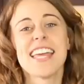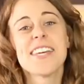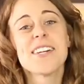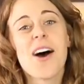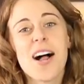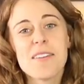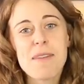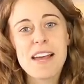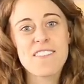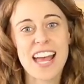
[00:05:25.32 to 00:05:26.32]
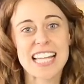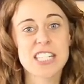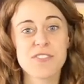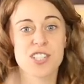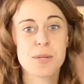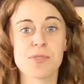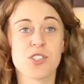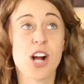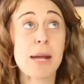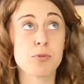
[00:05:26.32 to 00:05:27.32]
Thank you to all of my fans for
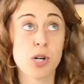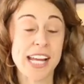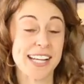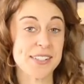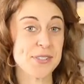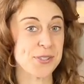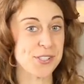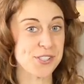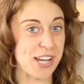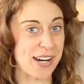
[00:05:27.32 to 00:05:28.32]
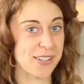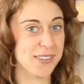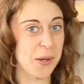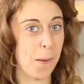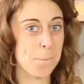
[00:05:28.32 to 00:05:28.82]
subscribing to this channel